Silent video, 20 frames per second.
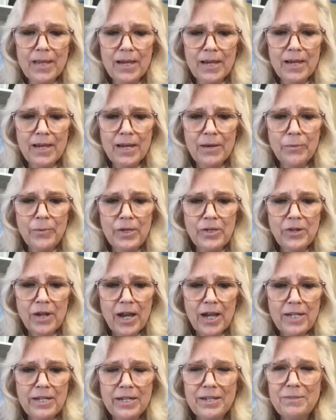which
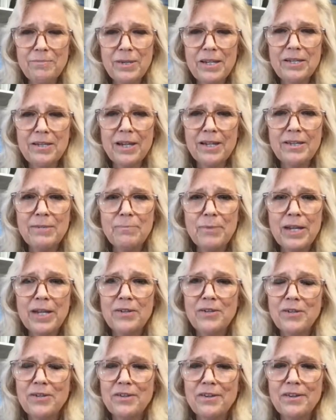I dismissed as
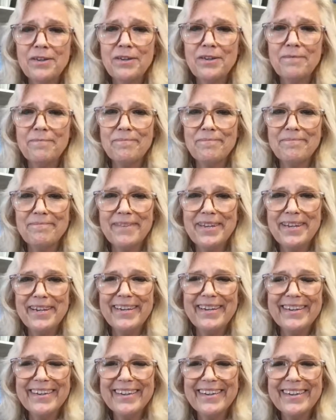being just the
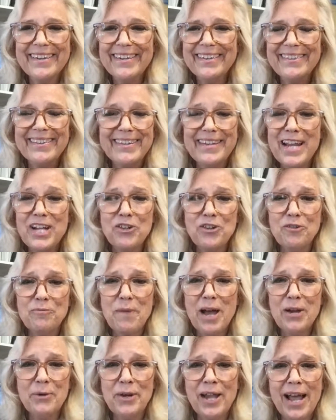nature of
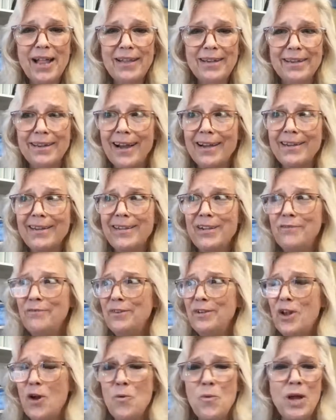my reality. I didn't
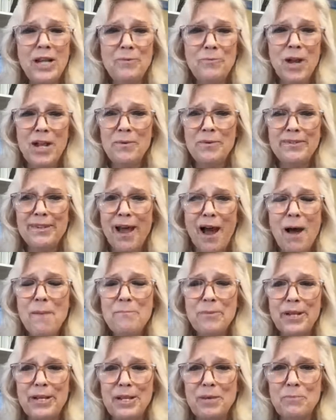even know what way was
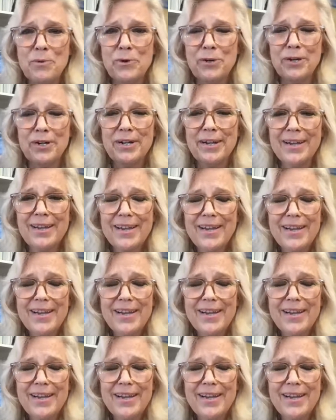up anymore.